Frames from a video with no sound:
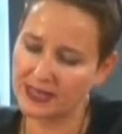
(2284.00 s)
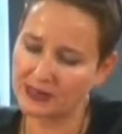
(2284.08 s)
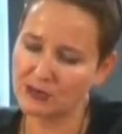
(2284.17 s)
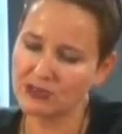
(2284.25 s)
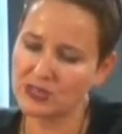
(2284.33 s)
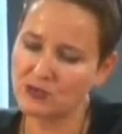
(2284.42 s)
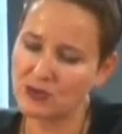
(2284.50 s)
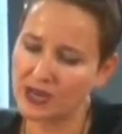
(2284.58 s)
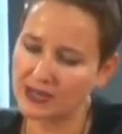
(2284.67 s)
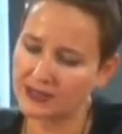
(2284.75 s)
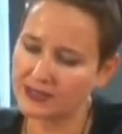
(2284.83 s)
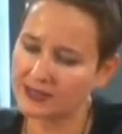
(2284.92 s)
that only
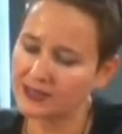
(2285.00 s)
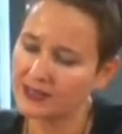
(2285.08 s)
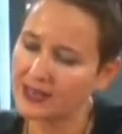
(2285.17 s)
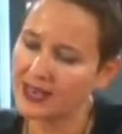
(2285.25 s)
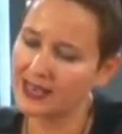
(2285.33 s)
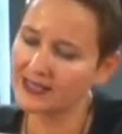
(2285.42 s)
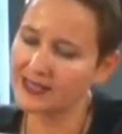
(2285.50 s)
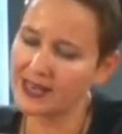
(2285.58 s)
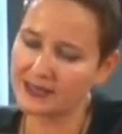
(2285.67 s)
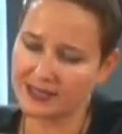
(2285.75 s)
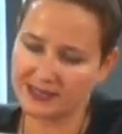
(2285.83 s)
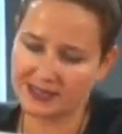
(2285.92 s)
arises as an
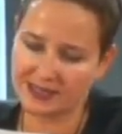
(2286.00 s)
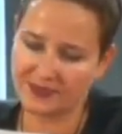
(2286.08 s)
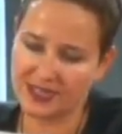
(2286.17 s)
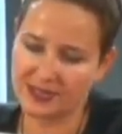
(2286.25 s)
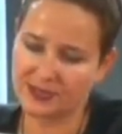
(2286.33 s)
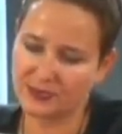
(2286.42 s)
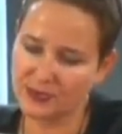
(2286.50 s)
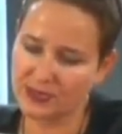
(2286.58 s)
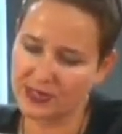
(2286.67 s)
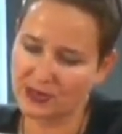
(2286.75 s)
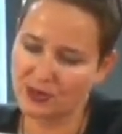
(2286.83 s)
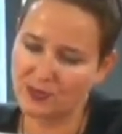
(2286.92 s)
ethical sphere through
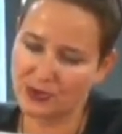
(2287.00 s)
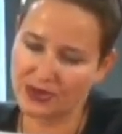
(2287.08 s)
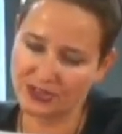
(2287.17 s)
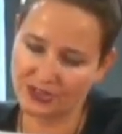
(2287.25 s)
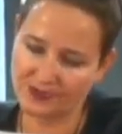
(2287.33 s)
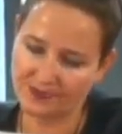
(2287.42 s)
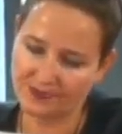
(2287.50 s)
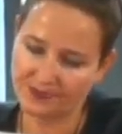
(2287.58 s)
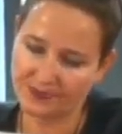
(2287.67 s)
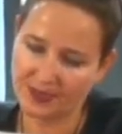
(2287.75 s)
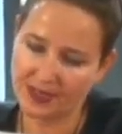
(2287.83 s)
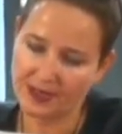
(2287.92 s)
their cooperation.
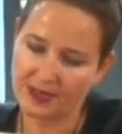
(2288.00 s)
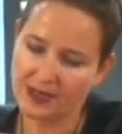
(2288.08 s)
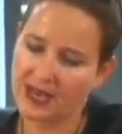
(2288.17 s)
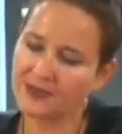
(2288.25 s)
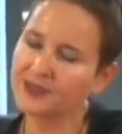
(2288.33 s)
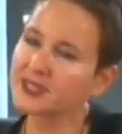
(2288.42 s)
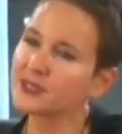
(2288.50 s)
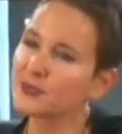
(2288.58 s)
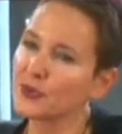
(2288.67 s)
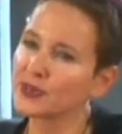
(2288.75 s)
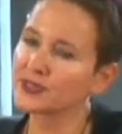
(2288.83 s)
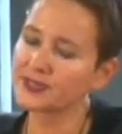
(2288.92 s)
And this
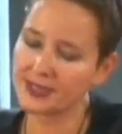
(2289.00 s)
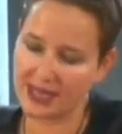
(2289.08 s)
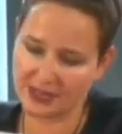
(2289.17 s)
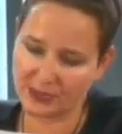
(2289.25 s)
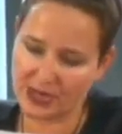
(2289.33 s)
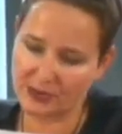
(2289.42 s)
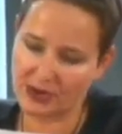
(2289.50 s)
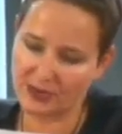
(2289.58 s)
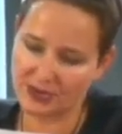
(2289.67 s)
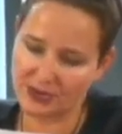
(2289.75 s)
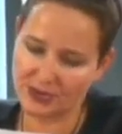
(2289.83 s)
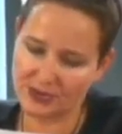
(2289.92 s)
works the other way
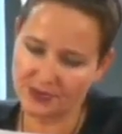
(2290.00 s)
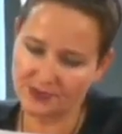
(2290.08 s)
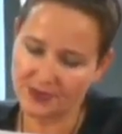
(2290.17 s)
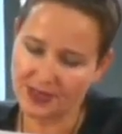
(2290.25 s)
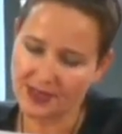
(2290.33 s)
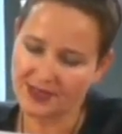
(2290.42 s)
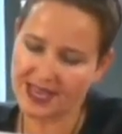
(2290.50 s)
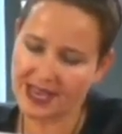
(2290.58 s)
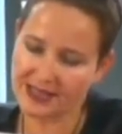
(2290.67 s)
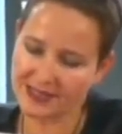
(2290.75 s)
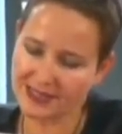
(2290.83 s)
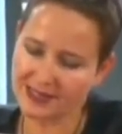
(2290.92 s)
around too. The
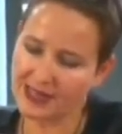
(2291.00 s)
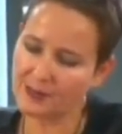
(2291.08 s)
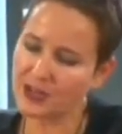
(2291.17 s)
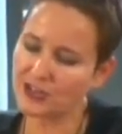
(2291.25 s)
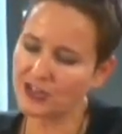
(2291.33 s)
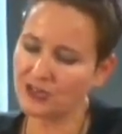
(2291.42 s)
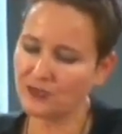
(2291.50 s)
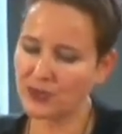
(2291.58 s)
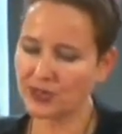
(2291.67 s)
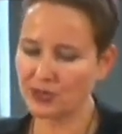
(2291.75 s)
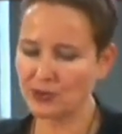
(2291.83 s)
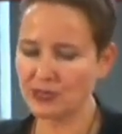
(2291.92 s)
ethical dimension of
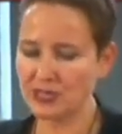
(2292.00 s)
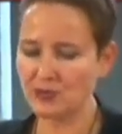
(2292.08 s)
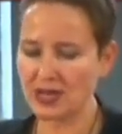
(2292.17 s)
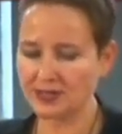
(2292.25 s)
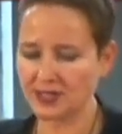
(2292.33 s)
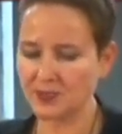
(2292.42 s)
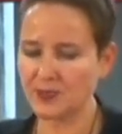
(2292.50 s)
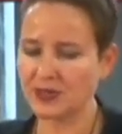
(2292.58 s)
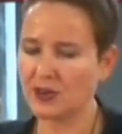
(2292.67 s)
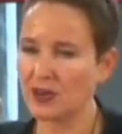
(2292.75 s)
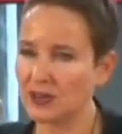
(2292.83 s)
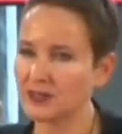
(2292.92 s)
work only arises
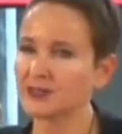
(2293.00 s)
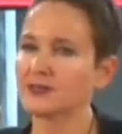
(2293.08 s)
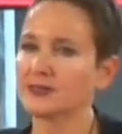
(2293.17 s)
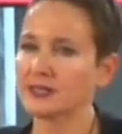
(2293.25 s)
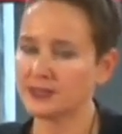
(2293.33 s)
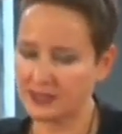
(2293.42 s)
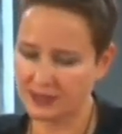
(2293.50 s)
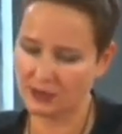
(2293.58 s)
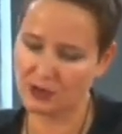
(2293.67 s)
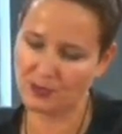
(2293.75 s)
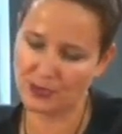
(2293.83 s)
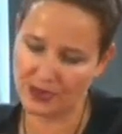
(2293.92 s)
because this
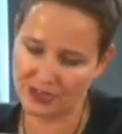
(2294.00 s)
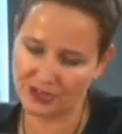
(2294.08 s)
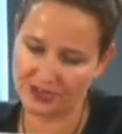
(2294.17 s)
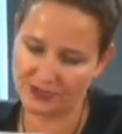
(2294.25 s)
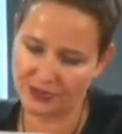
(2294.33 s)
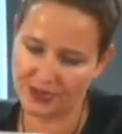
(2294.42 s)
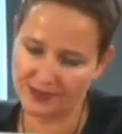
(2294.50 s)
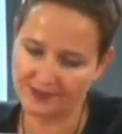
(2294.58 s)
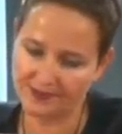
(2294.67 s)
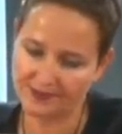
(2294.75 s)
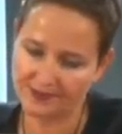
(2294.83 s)
cooperation is free.